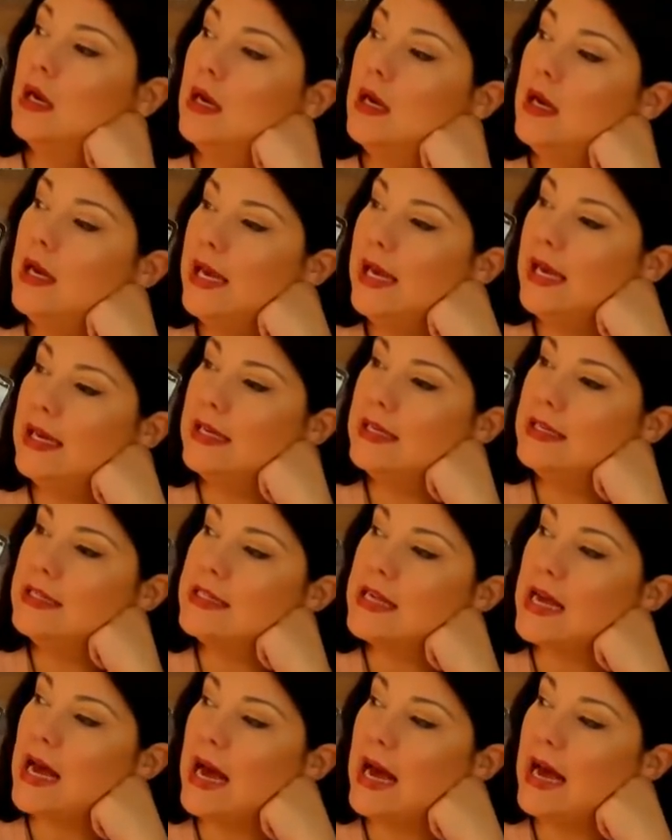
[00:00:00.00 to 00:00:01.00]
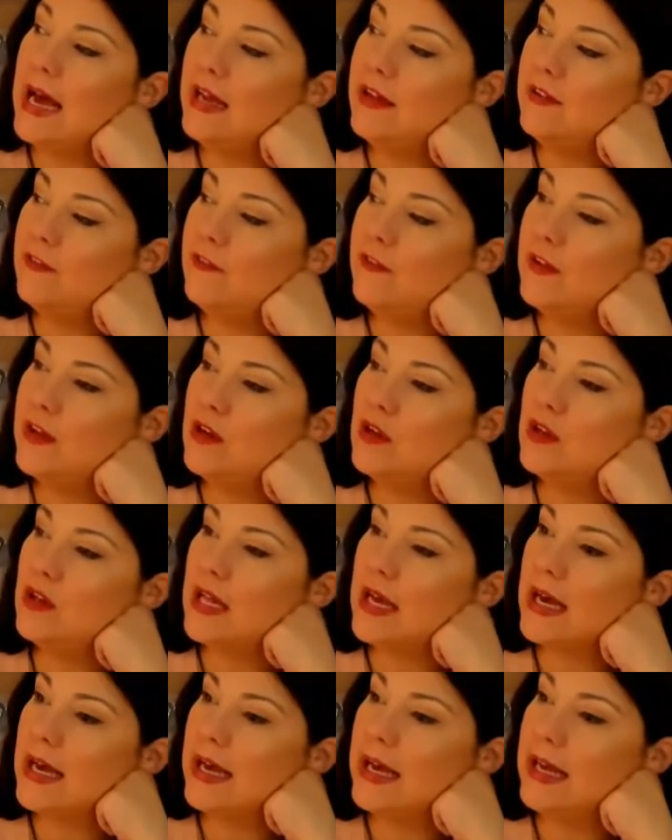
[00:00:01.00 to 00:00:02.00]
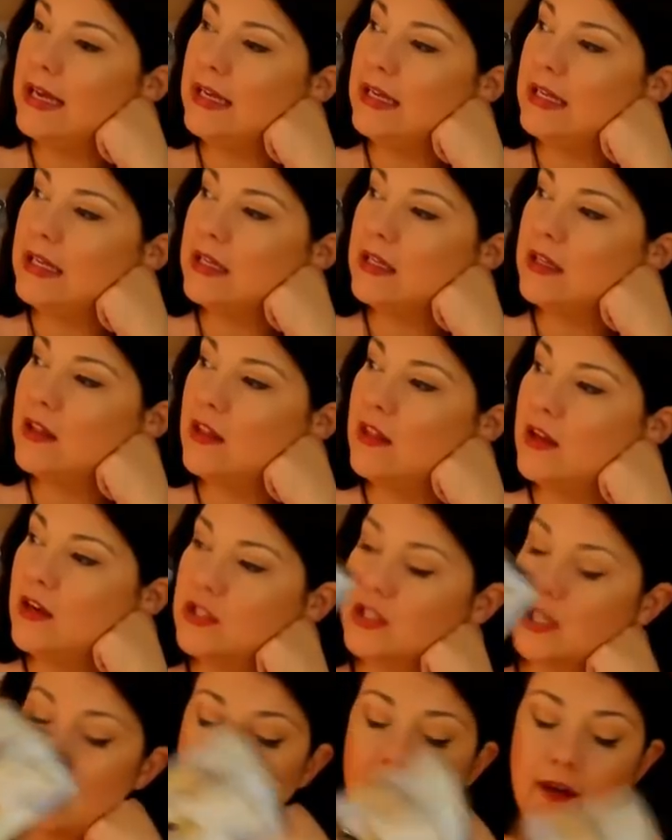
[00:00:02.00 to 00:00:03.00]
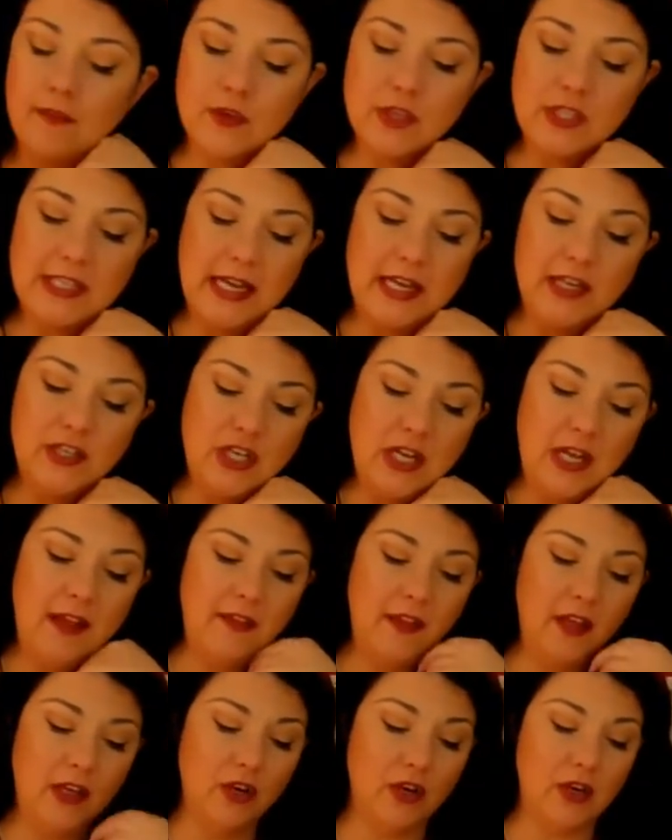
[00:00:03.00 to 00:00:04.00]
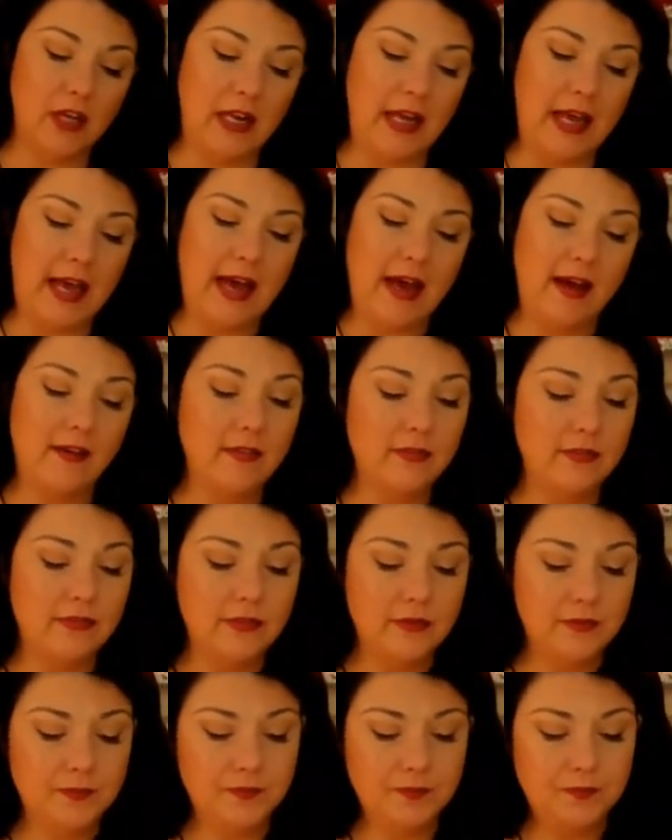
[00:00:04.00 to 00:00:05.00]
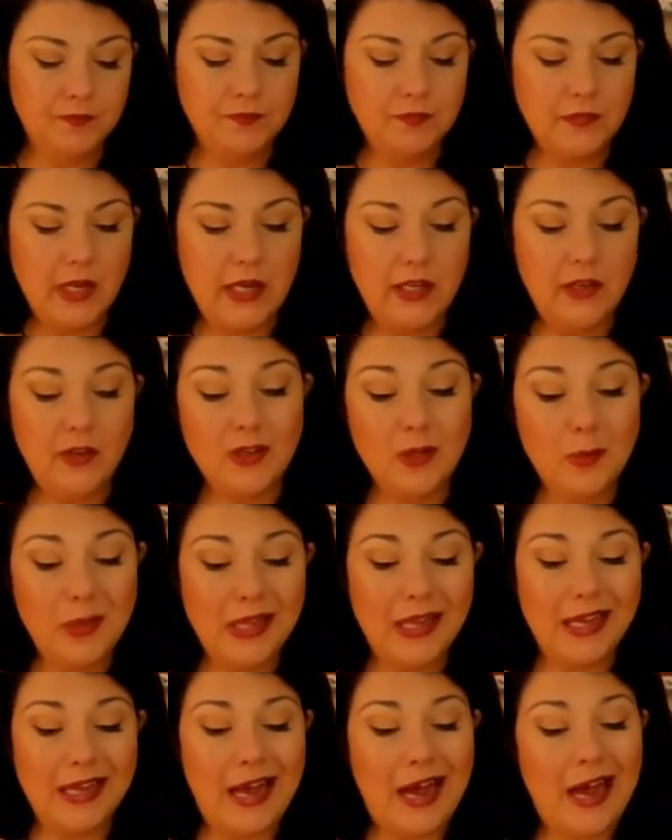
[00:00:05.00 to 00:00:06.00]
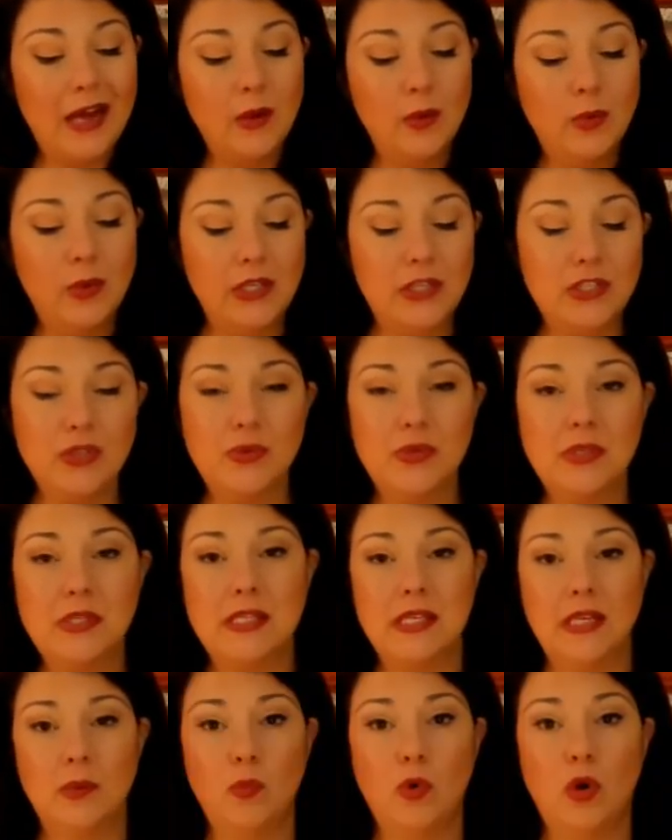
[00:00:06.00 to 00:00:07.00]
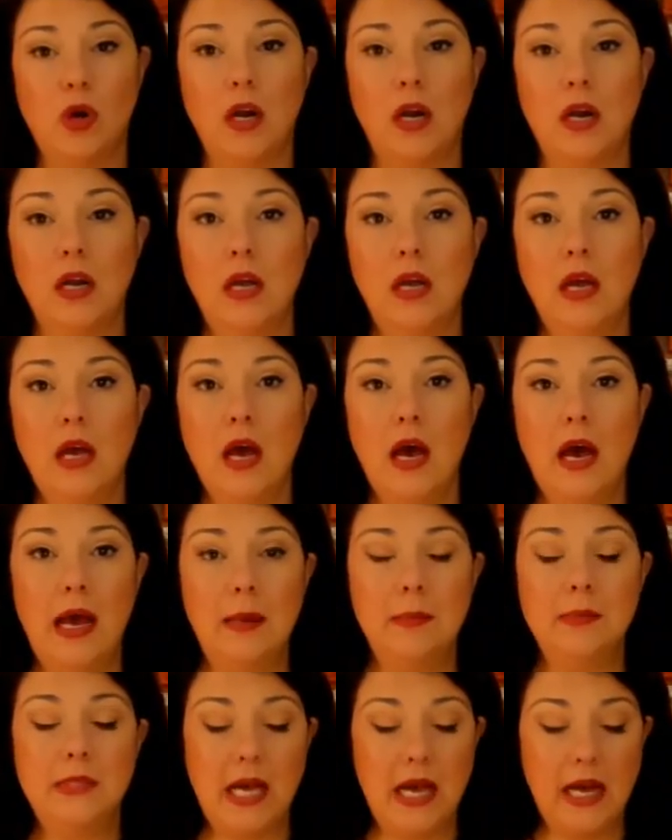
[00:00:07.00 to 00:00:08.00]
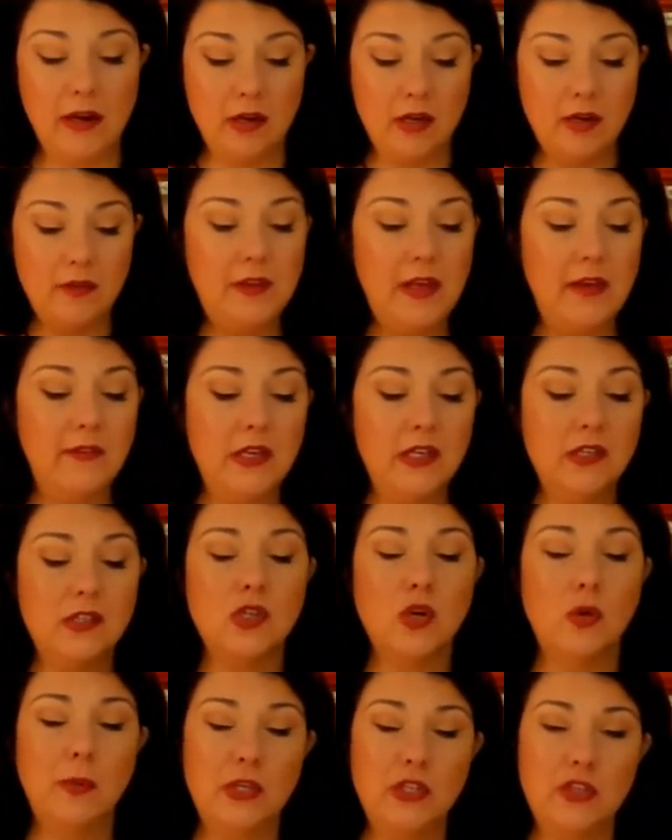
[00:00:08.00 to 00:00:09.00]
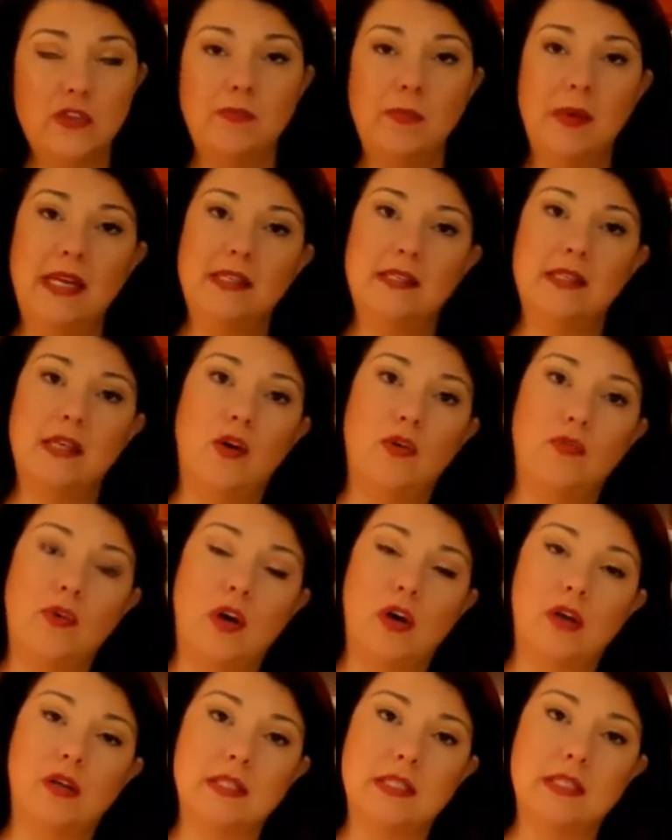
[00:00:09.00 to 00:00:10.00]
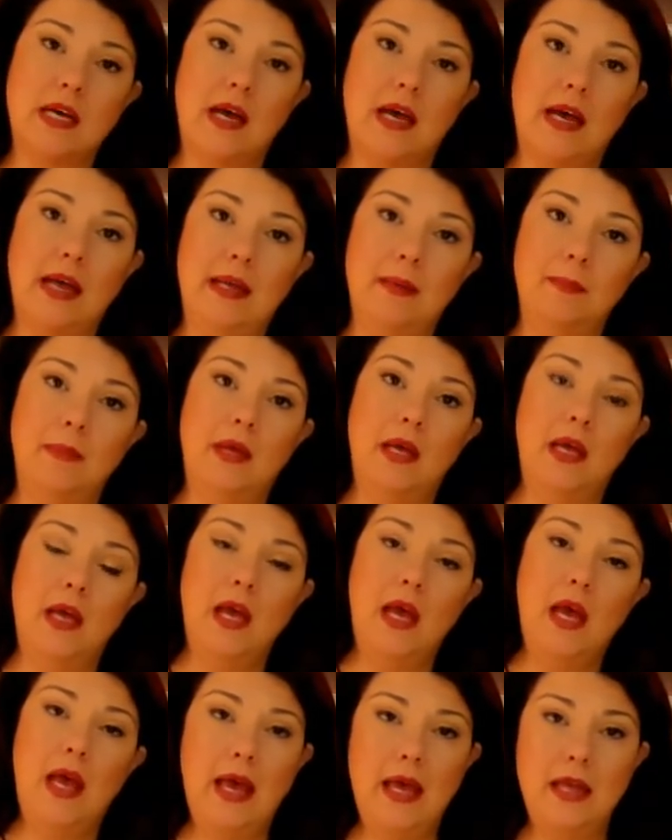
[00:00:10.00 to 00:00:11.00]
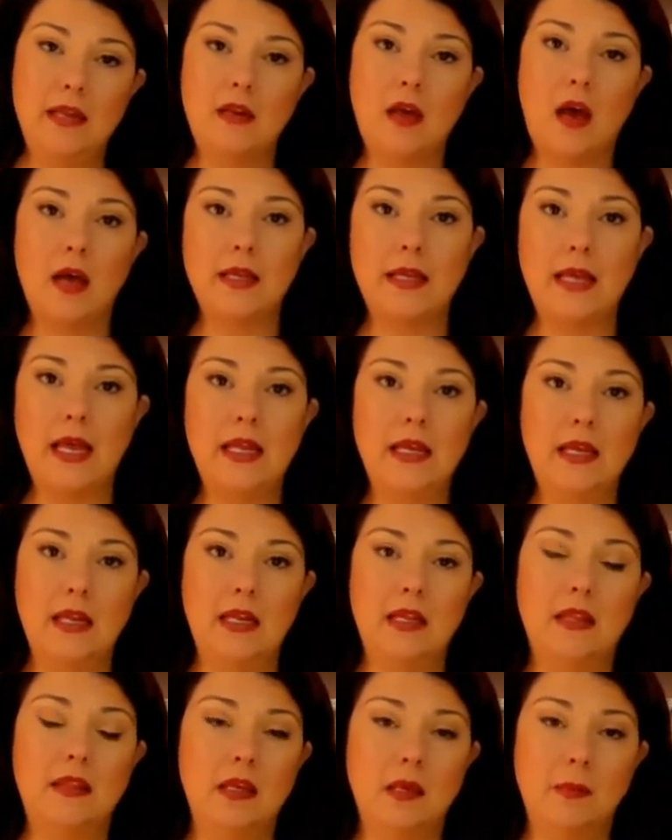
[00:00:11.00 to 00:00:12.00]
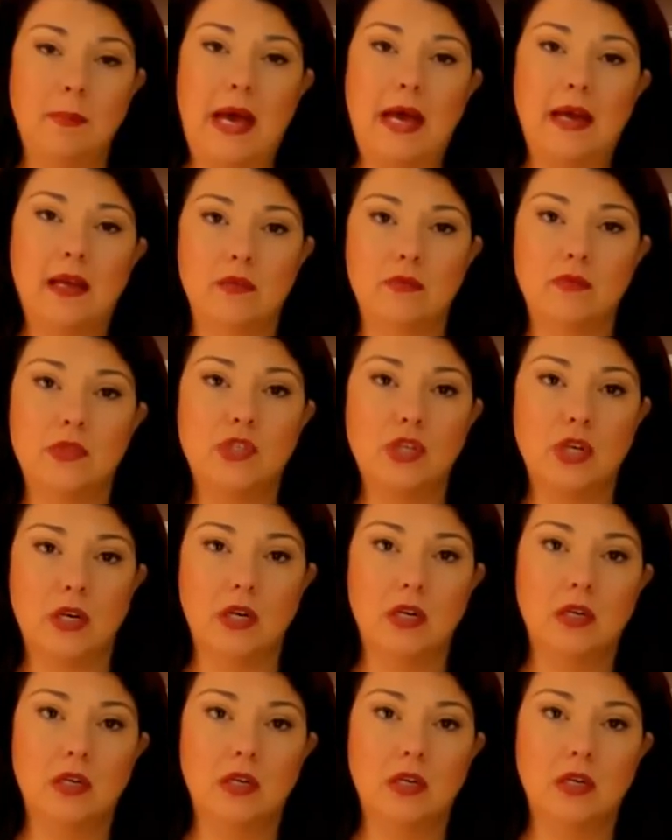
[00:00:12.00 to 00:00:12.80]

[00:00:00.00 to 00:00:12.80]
is I feel like there's a conversation that you're going to have. And you're going to be like, I don't want to do this anymore. I'm tired of giving so much of myself all the time and not getting anything back in return.